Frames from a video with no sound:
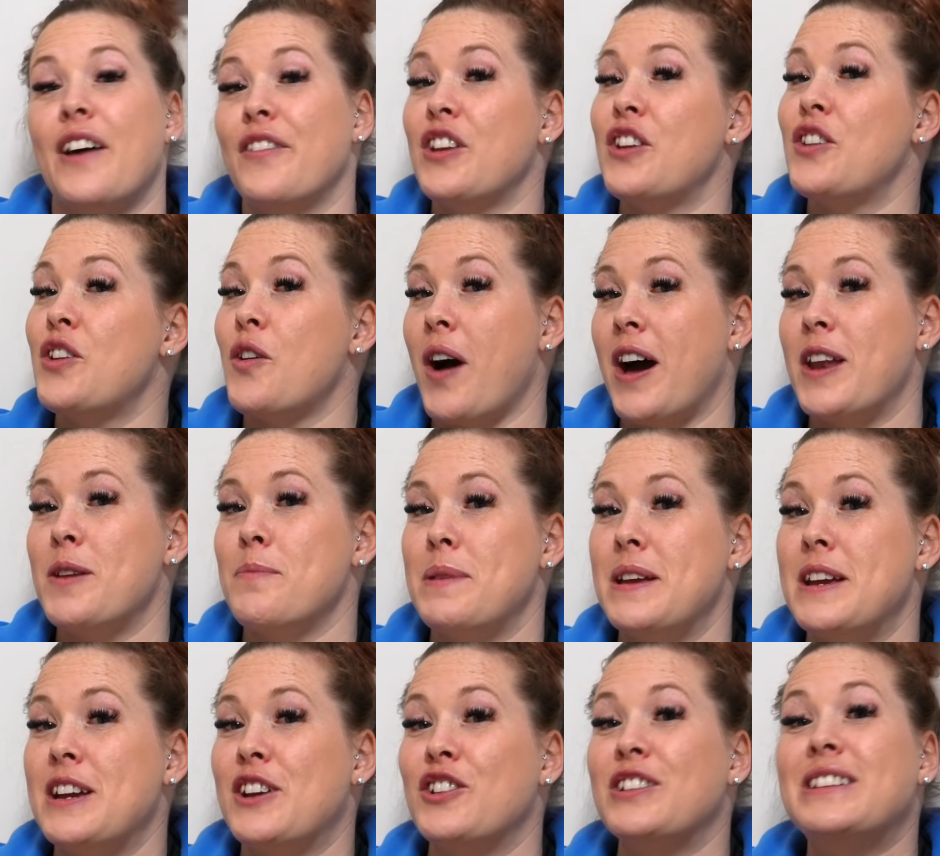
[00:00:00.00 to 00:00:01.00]
that you know how to
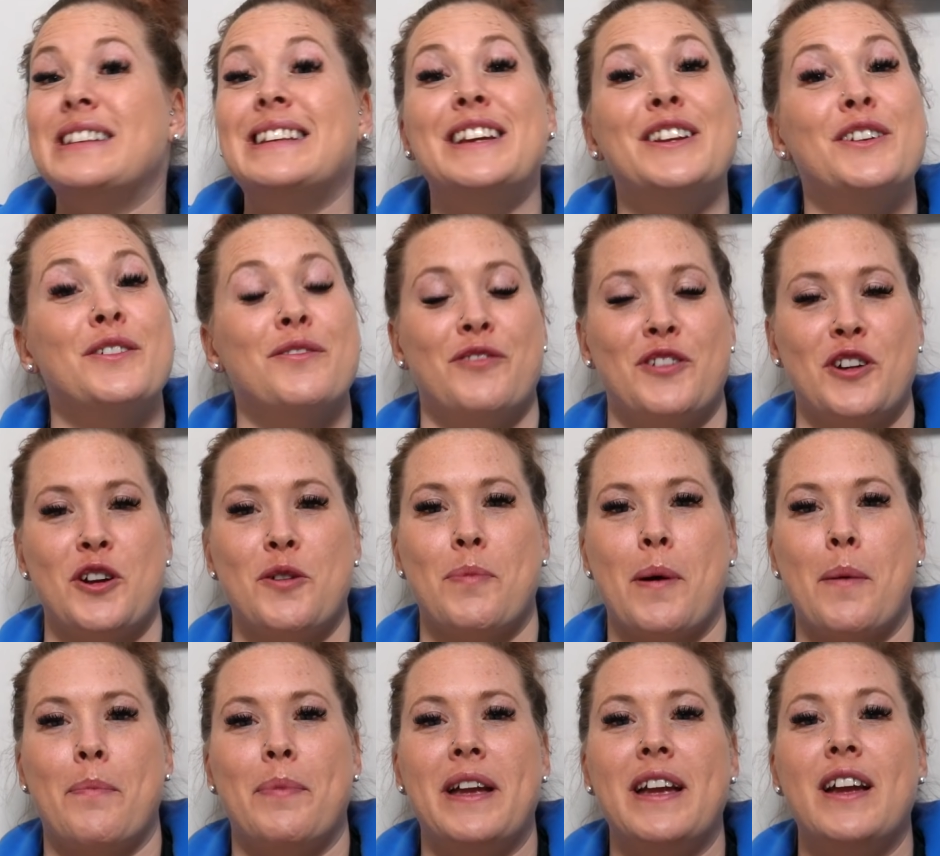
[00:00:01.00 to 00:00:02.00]
be a good leader for your
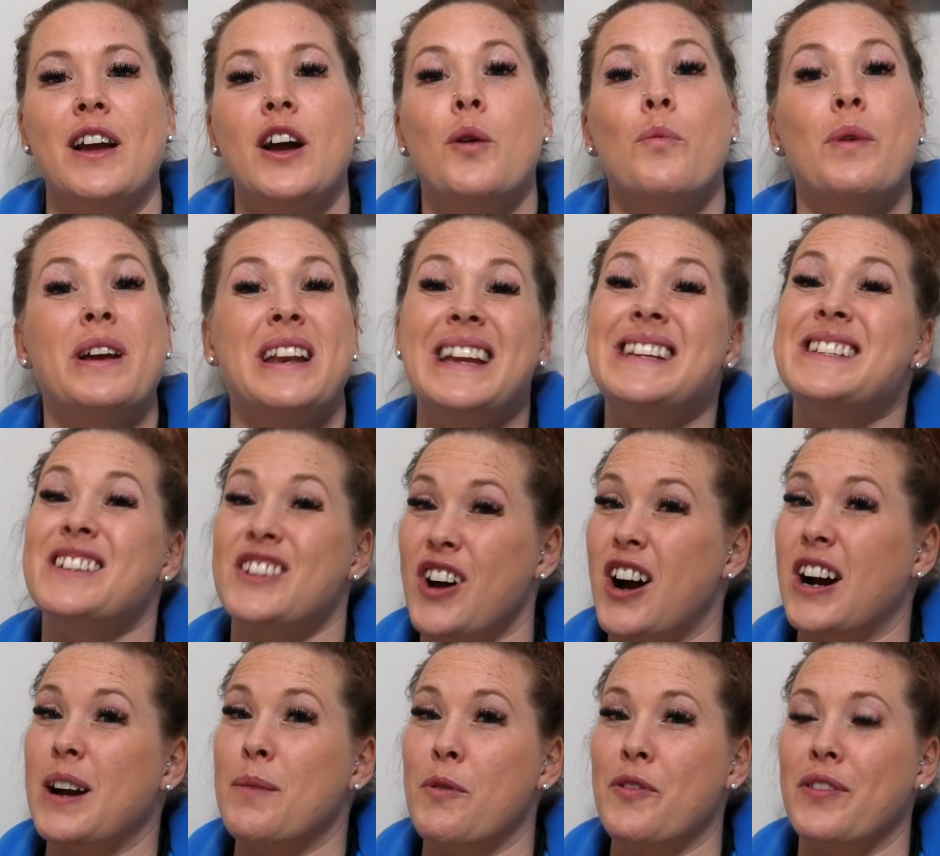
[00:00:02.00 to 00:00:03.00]
puppy, we need to
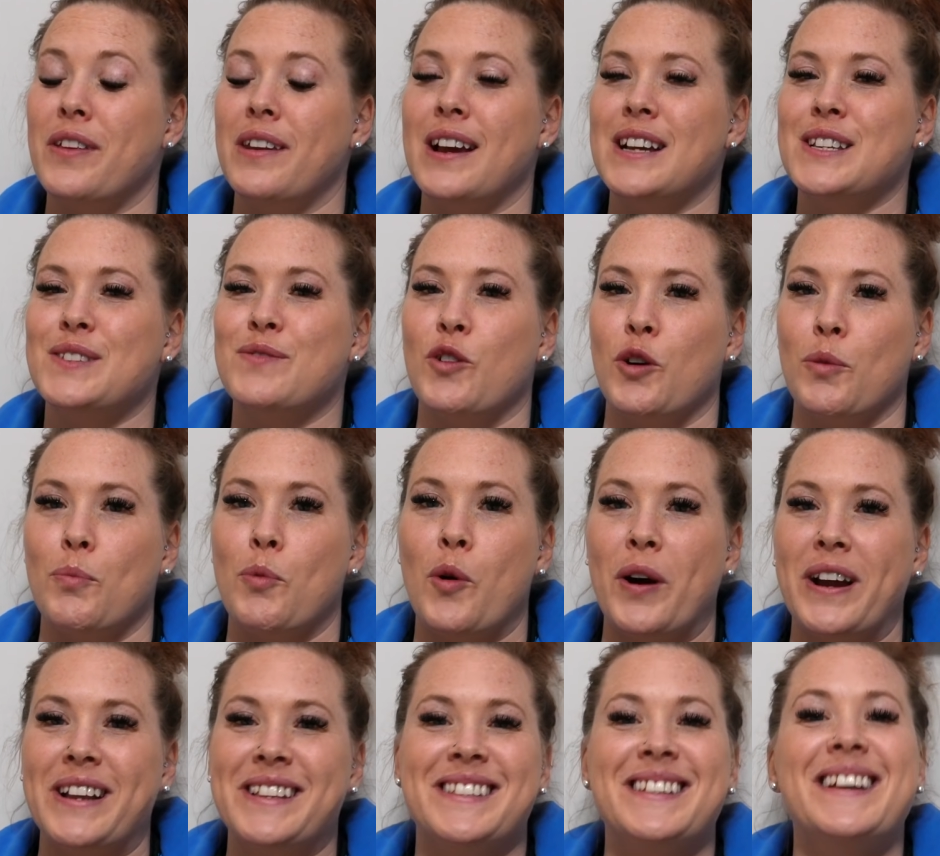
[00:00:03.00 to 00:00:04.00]
talk about the next four
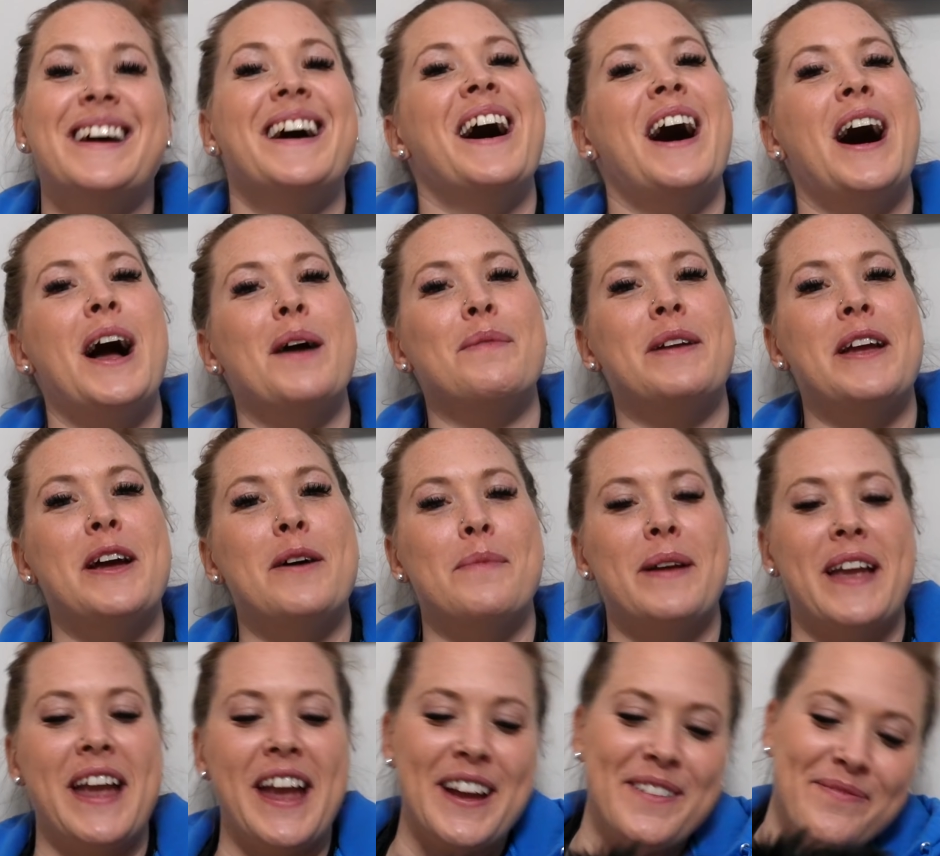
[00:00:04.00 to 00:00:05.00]
points. I'm Cal
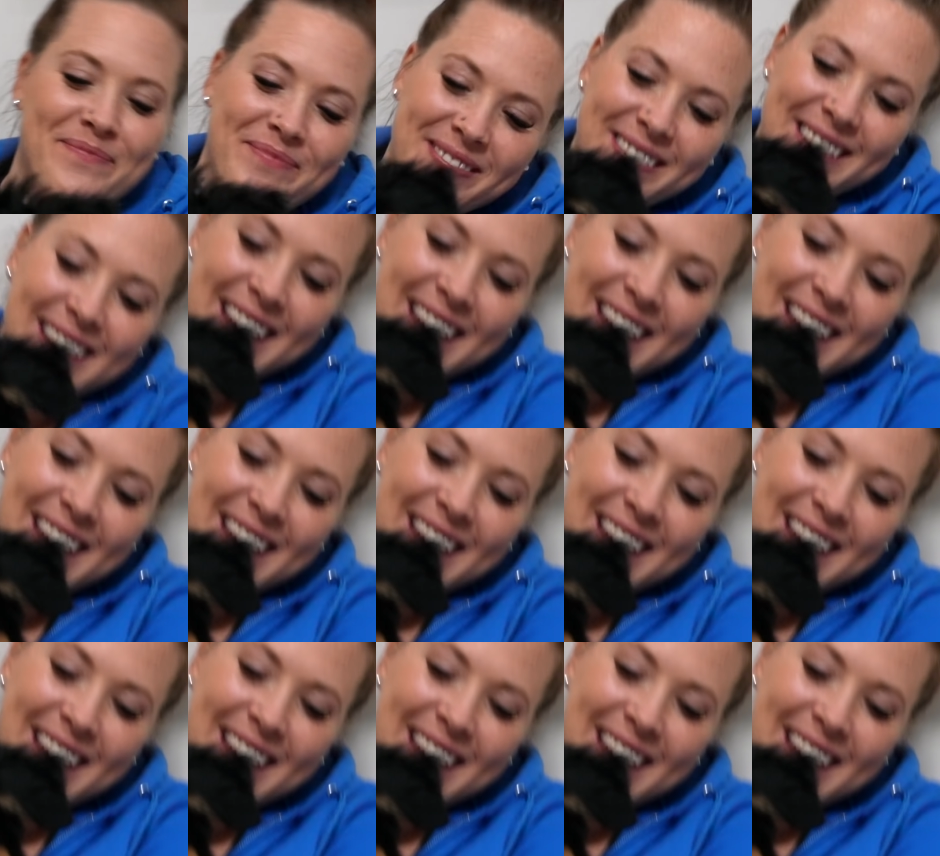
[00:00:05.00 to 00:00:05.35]
McCann.